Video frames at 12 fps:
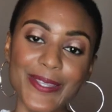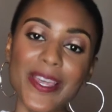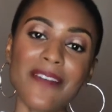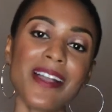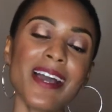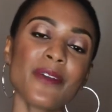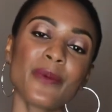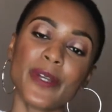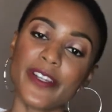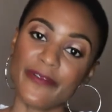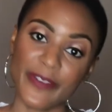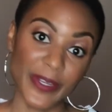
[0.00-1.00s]
So I've got a
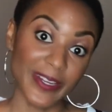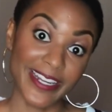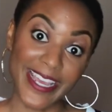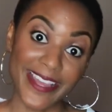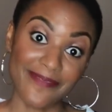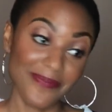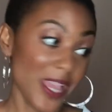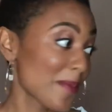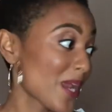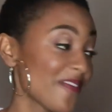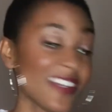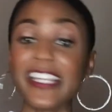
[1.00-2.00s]
word for you today. I'm
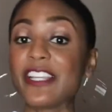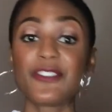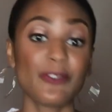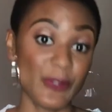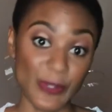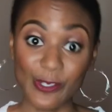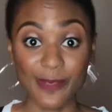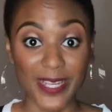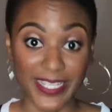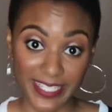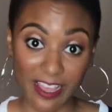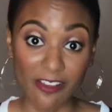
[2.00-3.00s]
not even going to introduce
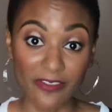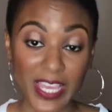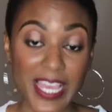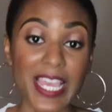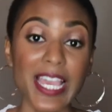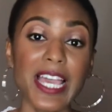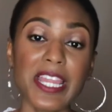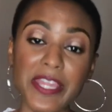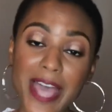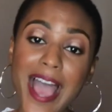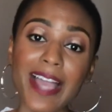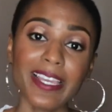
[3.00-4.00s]
myself. And
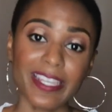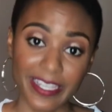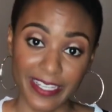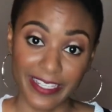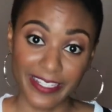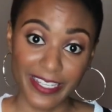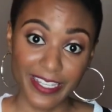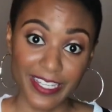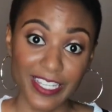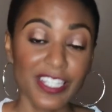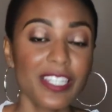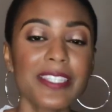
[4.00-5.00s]
that is
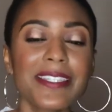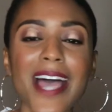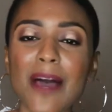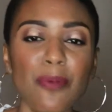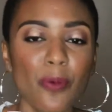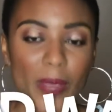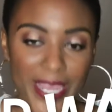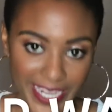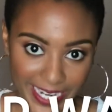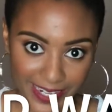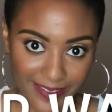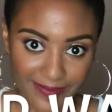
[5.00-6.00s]
to stop
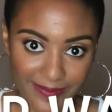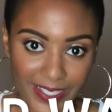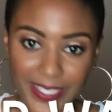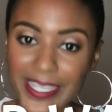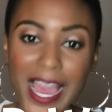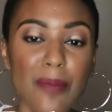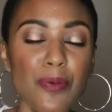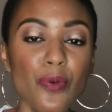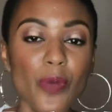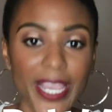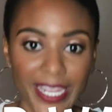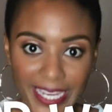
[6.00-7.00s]
waiting. Stop
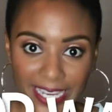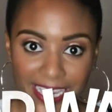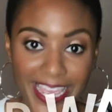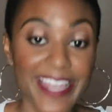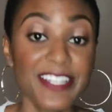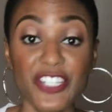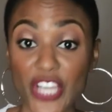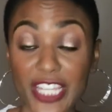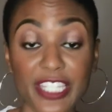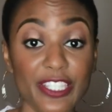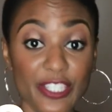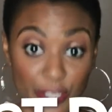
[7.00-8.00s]
waiting and
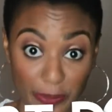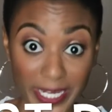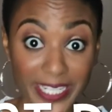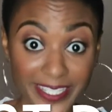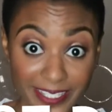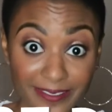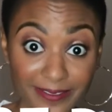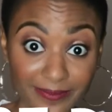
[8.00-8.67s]
just do it.